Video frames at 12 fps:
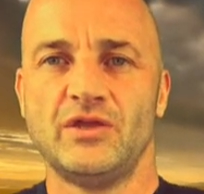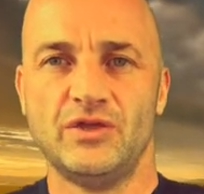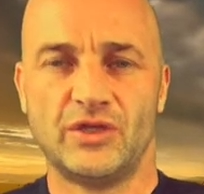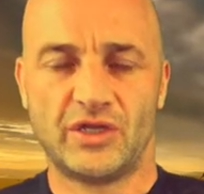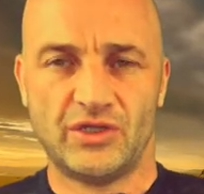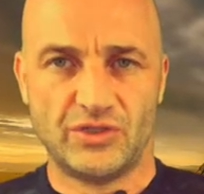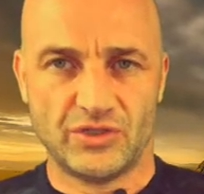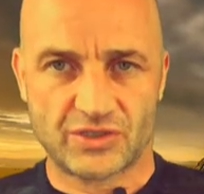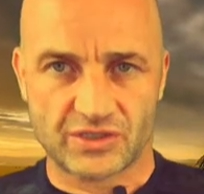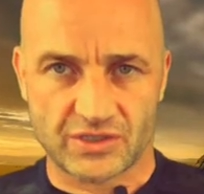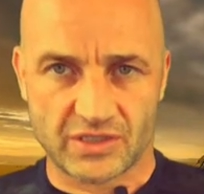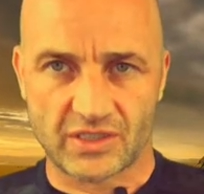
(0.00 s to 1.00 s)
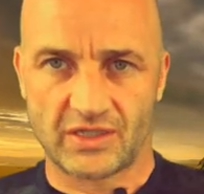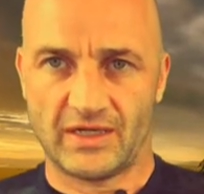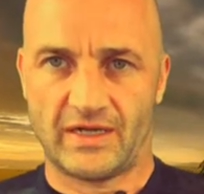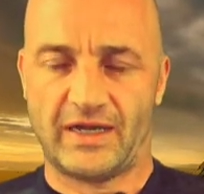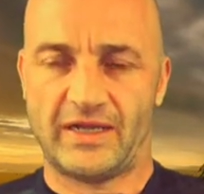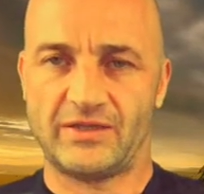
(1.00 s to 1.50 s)
you can use,
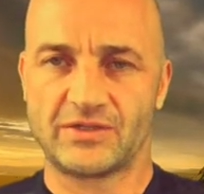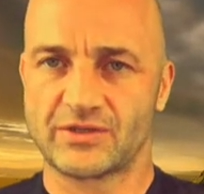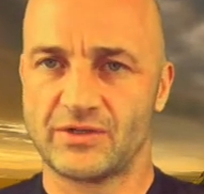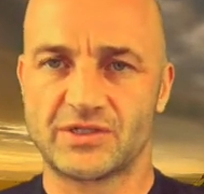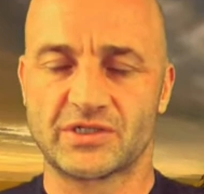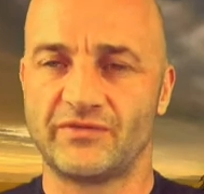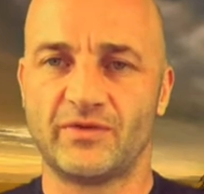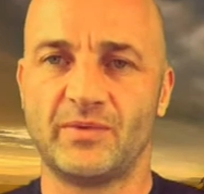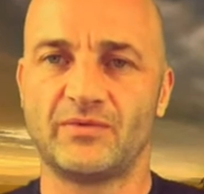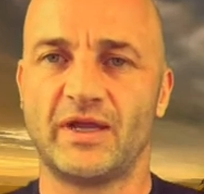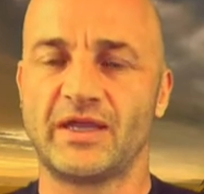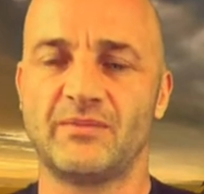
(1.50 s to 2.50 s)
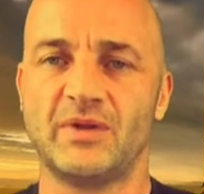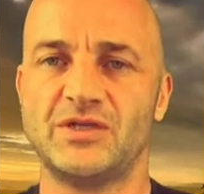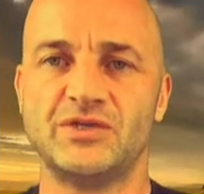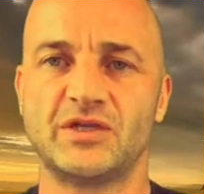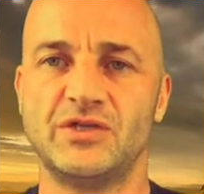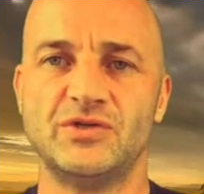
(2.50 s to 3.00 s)
the Scottish Government
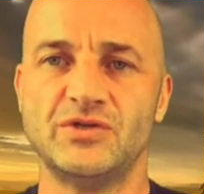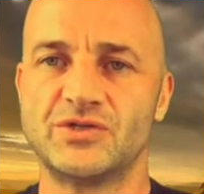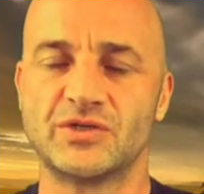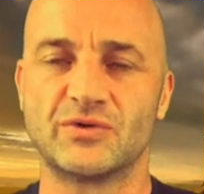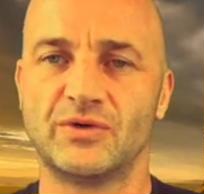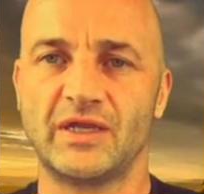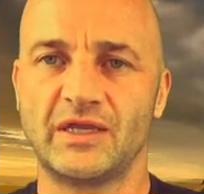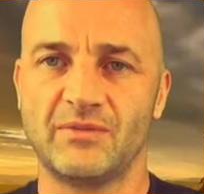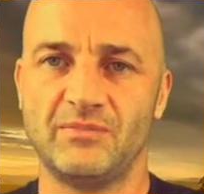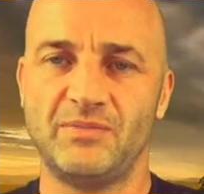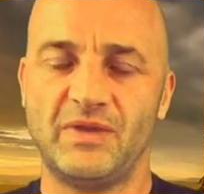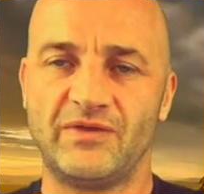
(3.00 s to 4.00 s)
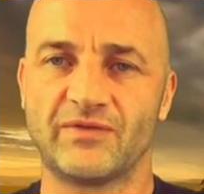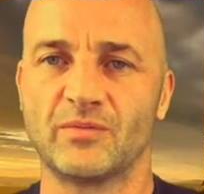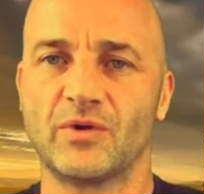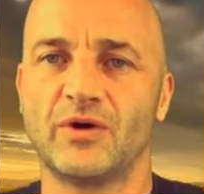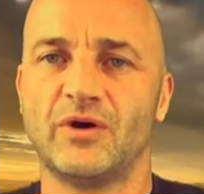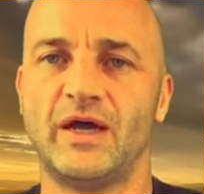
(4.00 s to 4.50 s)
recommends you can use your own. It can be made
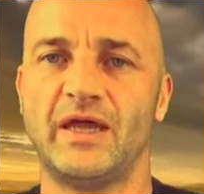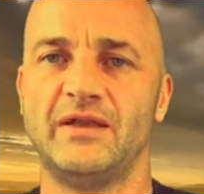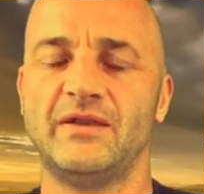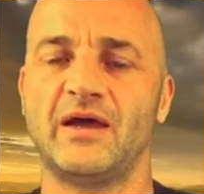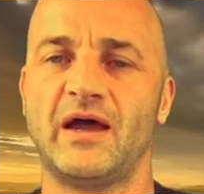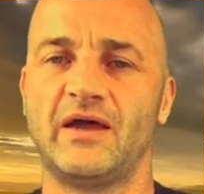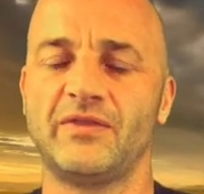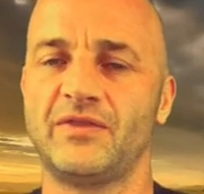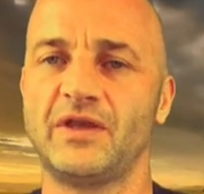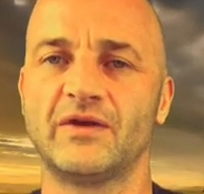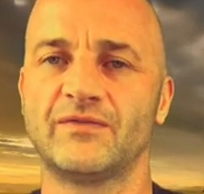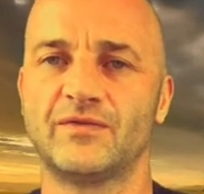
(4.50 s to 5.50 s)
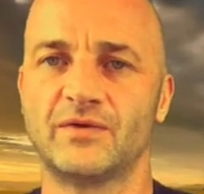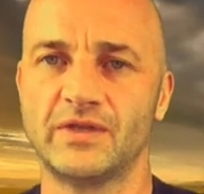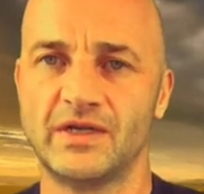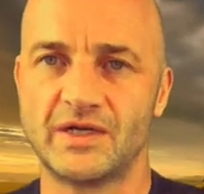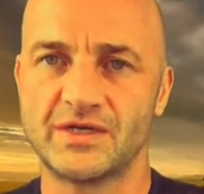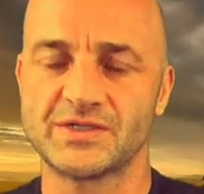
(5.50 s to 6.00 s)
from cotton, 3 or 4
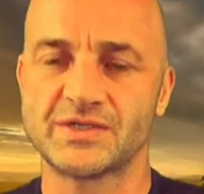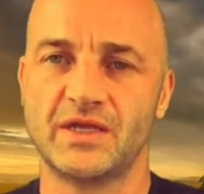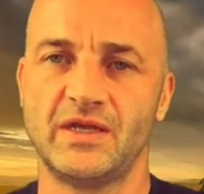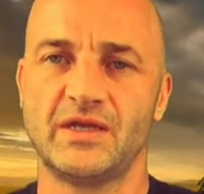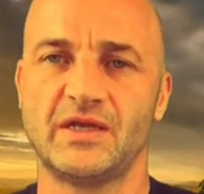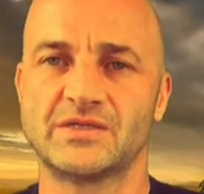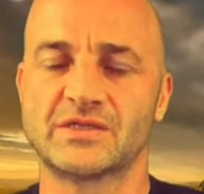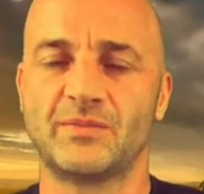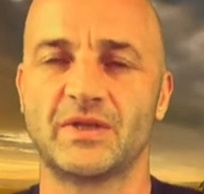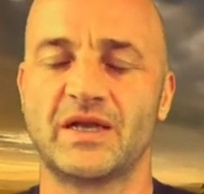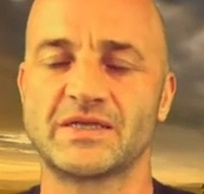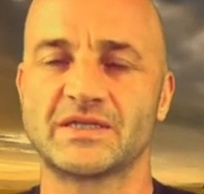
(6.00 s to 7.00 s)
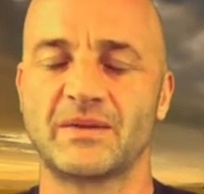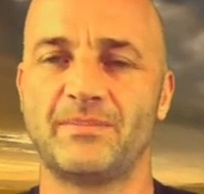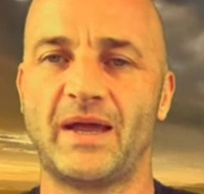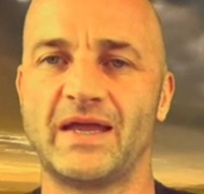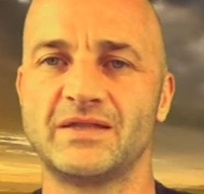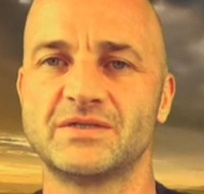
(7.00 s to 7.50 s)
layers and some elastic
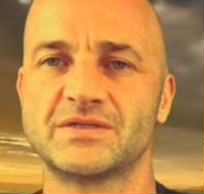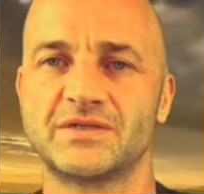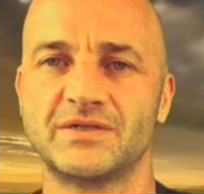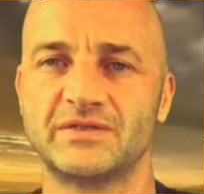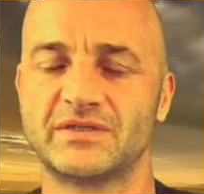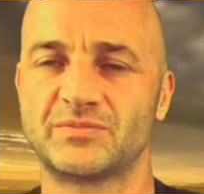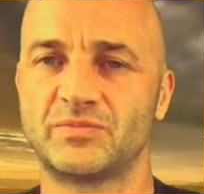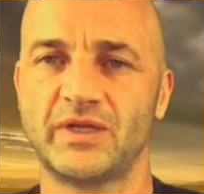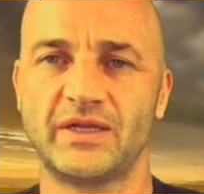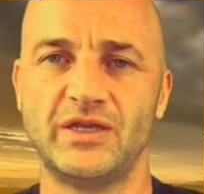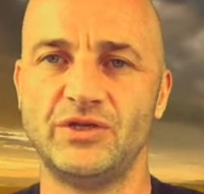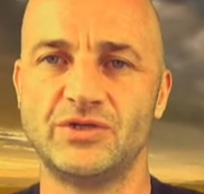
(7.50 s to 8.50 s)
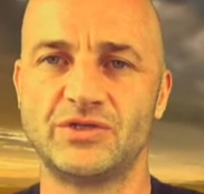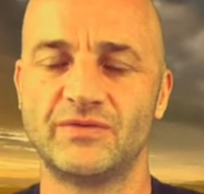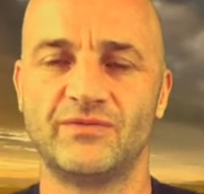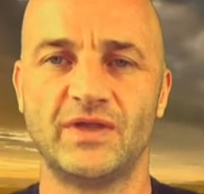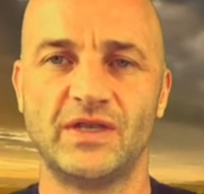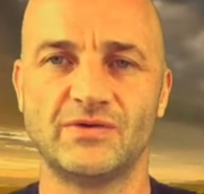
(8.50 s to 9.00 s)
bands. There's plenty of
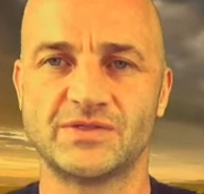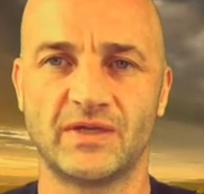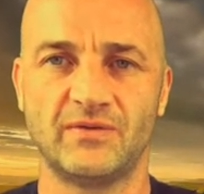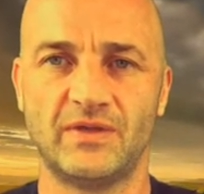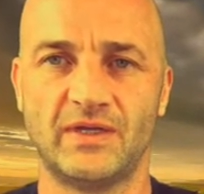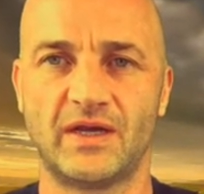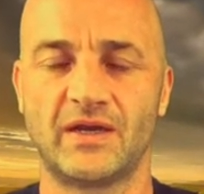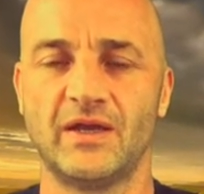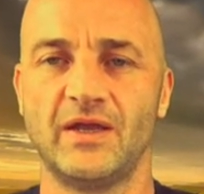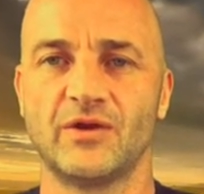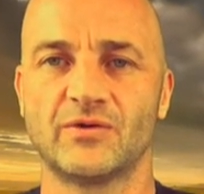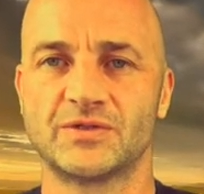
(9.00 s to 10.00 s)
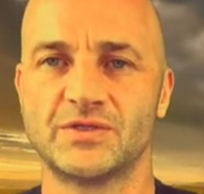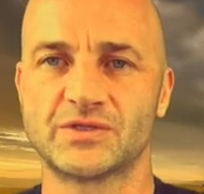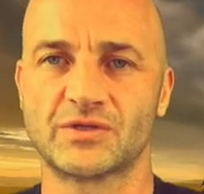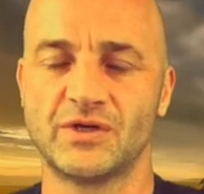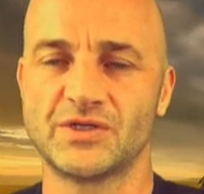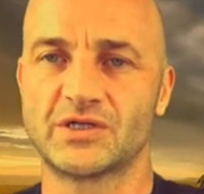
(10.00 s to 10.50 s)
YouTube videos out there. Go to the
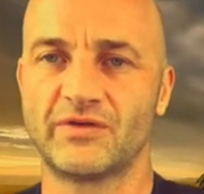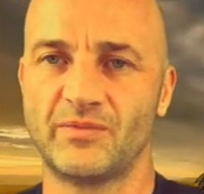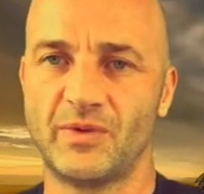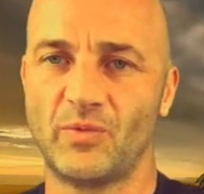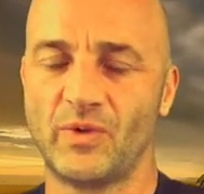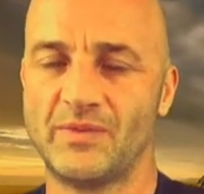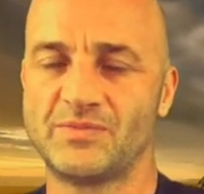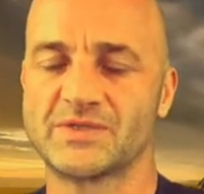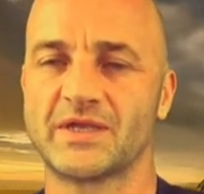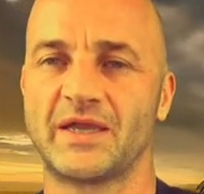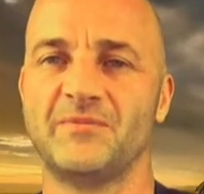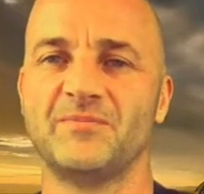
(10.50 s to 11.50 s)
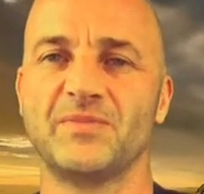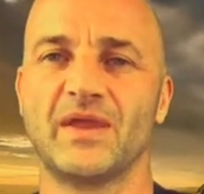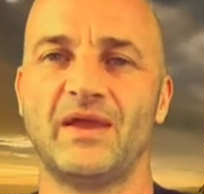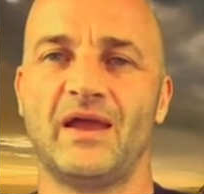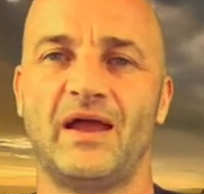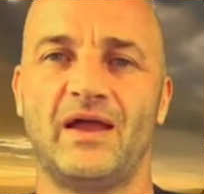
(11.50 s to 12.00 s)
Scottish Government website
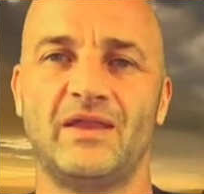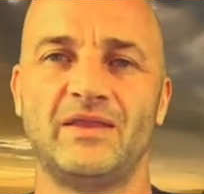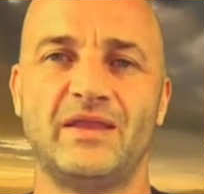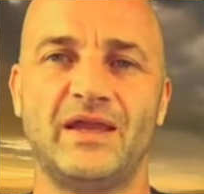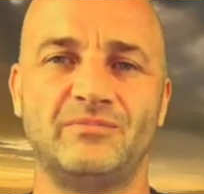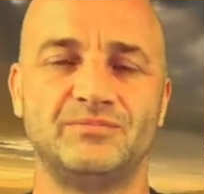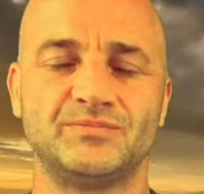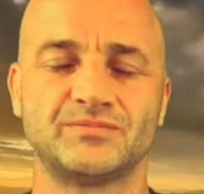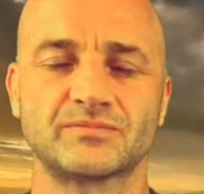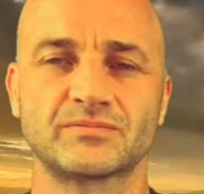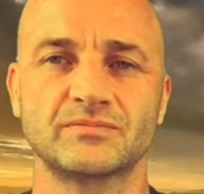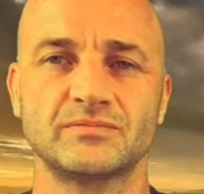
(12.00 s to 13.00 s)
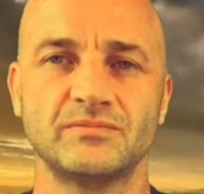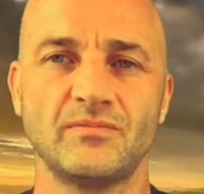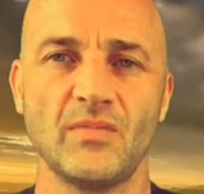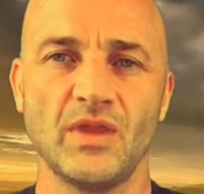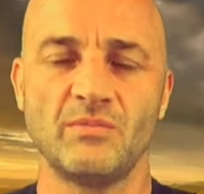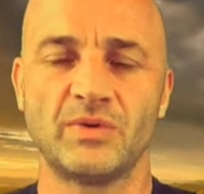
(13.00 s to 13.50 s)
and
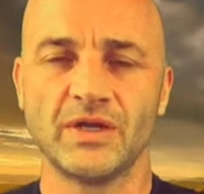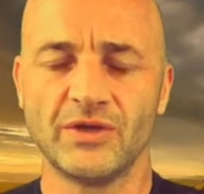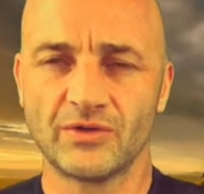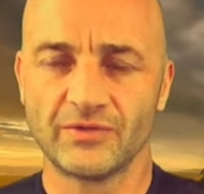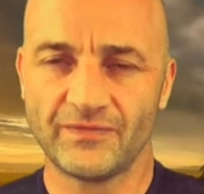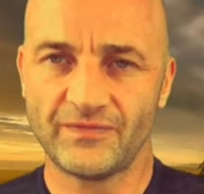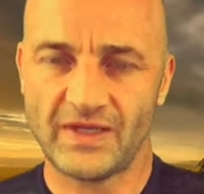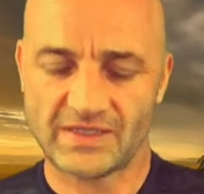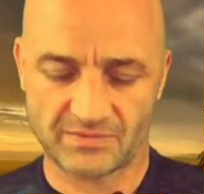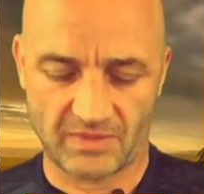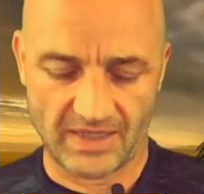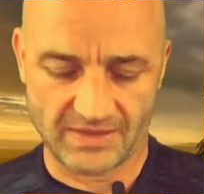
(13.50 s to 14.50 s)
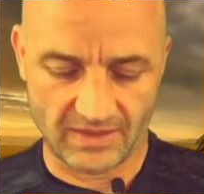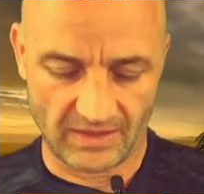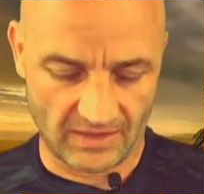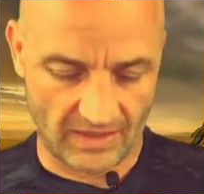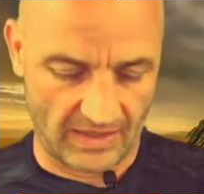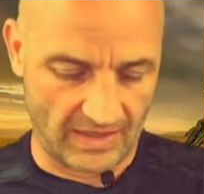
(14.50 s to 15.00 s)
bring your own face mask,
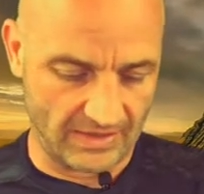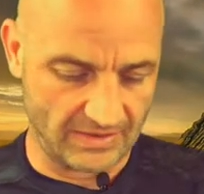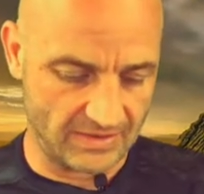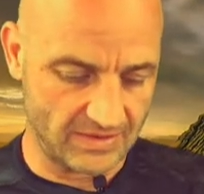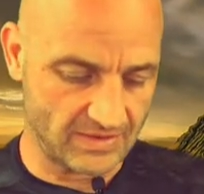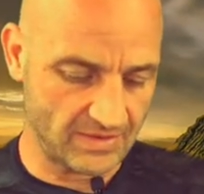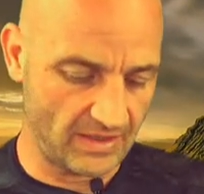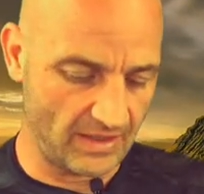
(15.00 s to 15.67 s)
and